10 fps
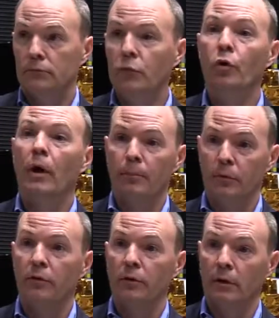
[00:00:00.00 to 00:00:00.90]
new
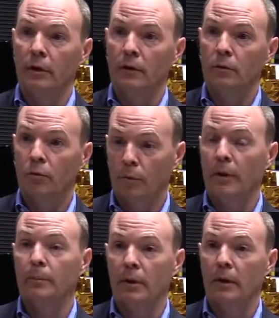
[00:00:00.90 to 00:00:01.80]
opportunity will be
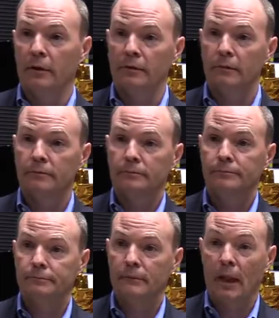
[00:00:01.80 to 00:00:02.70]
upon us.
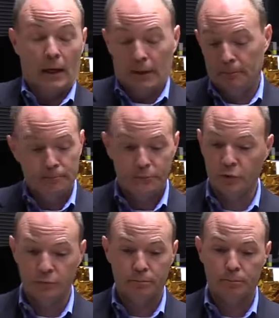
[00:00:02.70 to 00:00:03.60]
And I'm just